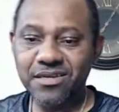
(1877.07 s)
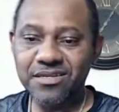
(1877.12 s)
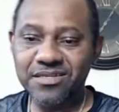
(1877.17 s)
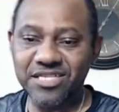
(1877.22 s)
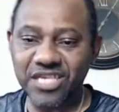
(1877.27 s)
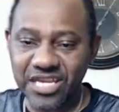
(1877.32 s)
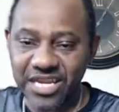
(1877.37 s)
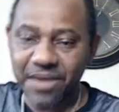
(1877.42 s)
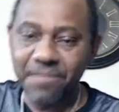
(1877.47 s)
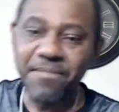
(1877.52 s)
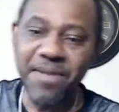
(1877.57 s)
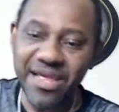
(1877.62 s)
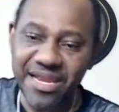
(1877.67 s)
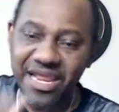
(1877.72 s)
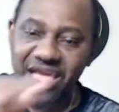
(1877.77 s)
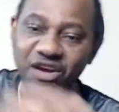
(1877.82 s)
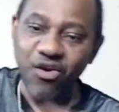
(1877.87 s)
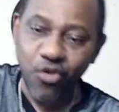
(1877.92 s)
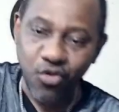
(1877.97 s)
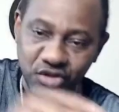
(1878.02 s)
So they
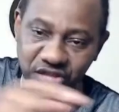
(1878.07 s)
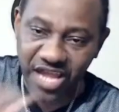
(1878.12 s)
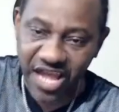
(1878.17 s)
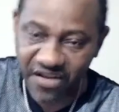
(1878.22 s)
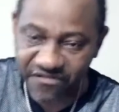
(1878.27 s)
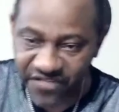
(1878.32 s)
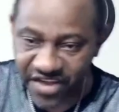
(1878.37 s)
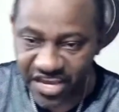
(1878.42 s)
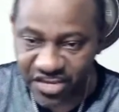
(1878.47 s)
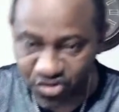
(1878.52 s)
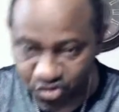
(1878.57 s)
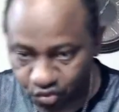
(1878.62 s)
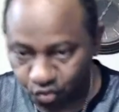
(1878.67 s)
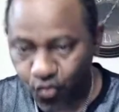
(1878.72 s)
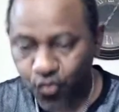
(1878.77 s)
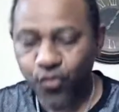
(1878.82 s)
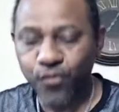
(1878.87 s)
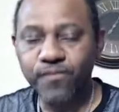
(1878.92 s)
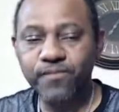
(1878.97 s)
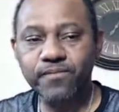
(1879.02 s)
make them cut off fight
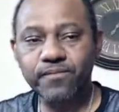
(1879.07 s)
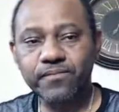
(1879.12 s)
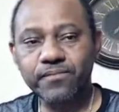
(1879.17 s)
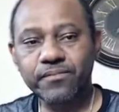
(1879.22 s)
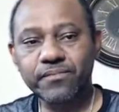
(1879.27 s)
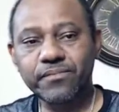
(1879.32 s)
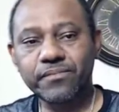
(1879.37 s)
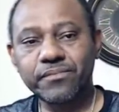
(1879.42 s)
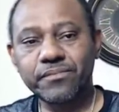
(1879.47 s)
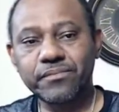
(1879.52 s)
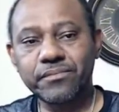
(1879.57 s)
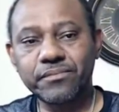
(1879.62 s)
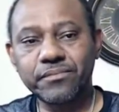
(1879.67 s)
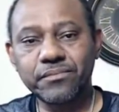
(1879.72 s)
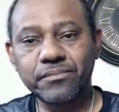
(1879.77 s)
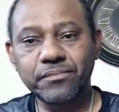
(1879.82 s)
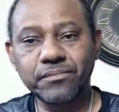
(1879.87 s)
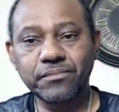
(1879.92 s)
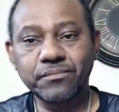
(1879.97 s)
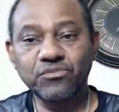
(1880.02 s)
too.
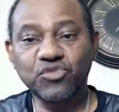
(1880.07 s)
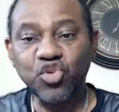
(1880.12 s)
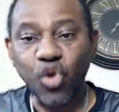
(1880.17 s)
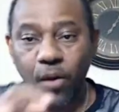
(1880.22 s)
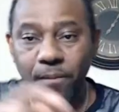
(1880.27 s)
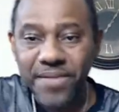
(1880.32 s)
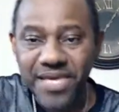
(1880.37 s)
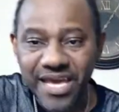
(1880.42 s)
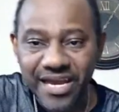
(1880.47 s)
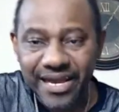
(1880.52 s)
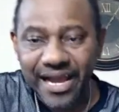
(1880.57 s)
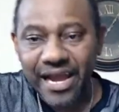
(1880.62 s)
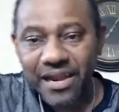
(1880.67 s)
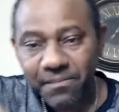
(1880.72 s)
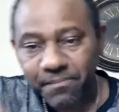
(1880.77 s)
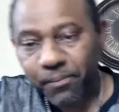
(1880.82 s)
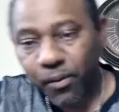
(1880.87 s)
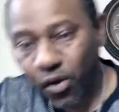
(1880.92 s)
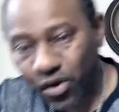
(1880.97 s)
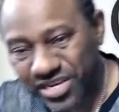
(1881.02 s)

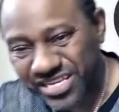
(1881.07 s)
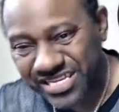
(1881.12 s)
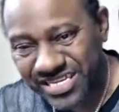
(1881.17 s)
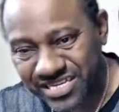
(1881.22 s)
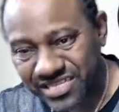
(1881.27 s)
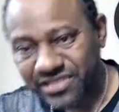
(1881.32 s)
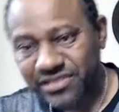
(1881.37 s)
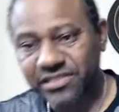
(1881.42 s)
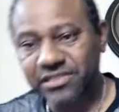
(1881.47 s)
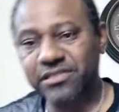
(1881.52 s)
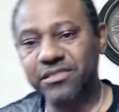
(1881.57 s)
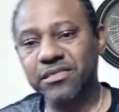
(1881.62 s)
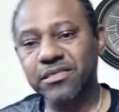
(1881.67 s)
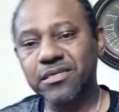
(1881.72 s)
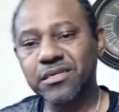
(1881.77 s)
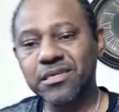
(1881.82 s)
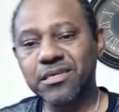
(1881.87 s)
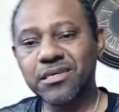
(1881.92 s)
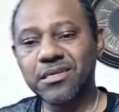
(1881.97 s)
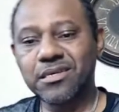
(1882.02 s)
Jamaican police.
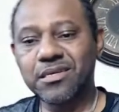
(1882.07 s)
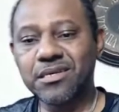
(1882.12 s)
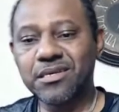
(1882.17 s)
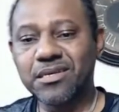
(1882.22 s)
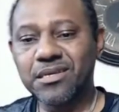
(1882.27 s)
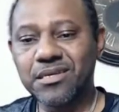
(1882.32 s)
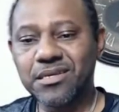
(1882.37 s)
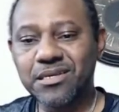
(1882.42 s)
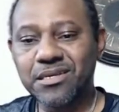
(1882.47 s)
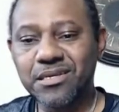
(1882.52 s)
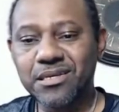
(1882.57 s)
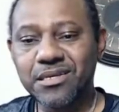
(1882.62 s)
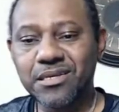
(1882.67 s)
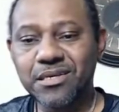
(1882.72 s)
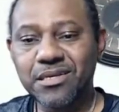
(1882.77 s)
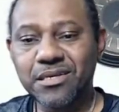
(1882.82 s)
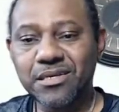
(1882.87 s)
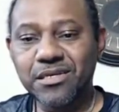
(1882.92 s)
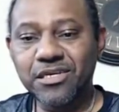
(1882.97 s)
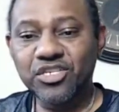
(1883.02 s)

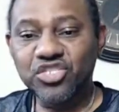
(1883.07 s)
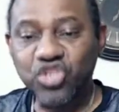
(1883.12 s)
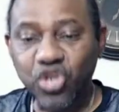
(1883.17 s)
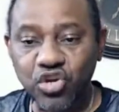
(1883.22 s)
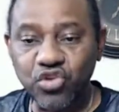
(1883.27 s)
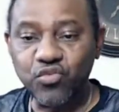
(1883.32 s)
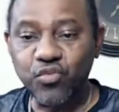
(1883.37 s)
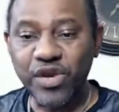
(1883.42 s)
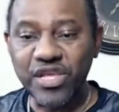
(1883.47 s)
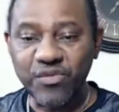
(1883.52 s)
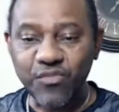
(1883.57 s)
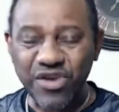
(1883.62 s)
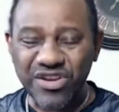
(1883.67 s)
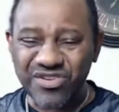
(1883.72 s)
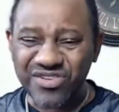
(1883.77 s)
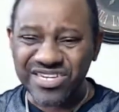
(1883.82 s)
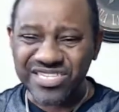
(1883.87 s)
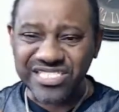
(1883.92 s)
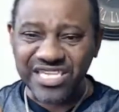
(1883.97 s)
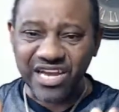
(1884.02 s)
So
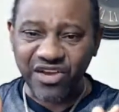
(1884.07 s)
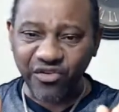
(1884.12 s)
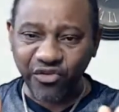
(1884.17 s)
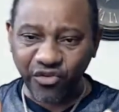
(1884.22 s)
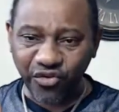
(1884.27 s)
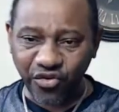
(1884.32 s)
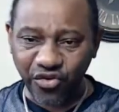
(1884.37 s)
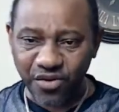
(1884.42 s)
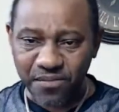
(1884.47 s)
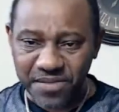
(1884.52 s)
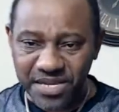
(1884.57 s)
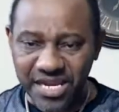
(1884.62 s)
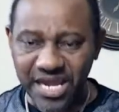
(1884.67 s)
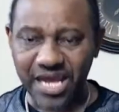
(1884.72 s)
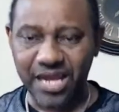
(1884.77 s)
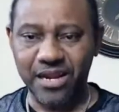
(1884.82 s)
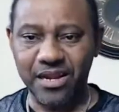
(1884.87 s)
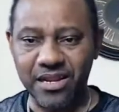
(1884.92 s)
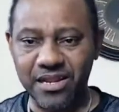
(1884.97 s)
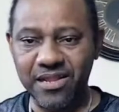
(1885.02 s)
when it's a
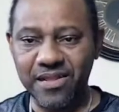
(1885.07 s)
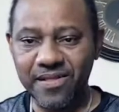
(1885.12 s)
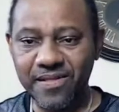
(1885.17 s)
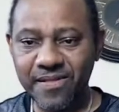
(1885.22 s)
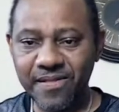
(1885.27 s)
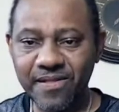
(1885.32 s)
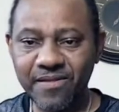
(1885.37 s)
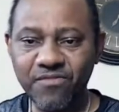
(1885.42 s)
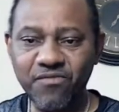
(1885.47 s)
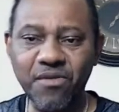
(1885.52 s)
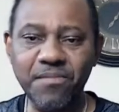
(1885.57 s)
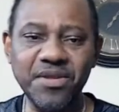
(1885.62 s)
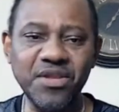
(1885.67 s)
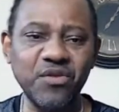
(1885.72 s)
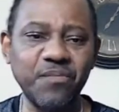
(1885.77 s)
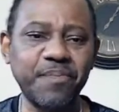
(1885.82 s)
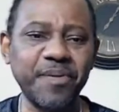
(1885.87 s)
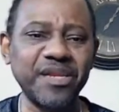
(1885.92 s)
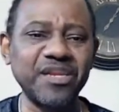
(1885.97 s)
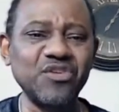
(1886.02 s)
criminal, when me
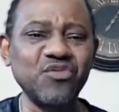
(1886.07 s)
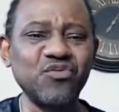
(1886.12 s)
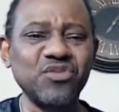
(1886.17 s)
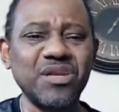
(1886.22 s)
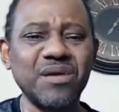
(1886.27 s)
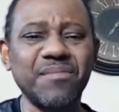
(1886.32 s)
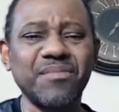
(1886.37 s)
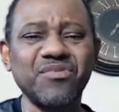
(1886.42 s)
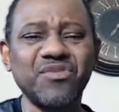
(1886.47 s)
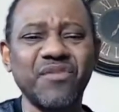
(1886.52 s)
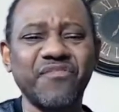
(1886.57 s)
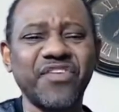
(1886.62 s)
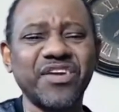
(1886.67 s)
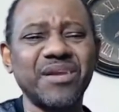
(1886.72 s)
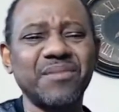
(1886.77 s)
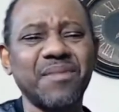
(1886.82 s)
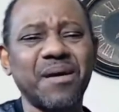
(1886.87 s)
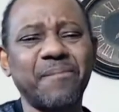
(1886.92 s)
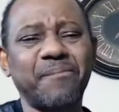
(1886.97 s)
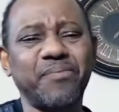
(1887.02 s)
look on the youth, them don't for
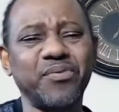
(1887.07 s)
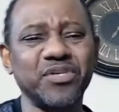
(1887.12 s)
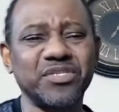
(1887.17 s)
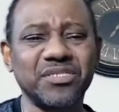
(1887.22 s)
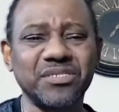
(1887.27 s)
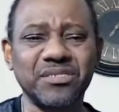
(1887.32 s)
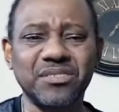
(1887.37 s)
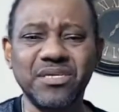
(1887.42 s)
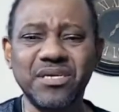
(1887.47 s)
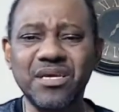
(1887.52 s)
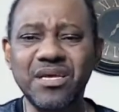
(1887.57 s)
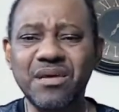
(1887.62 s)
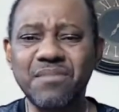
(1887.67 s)
them at prison.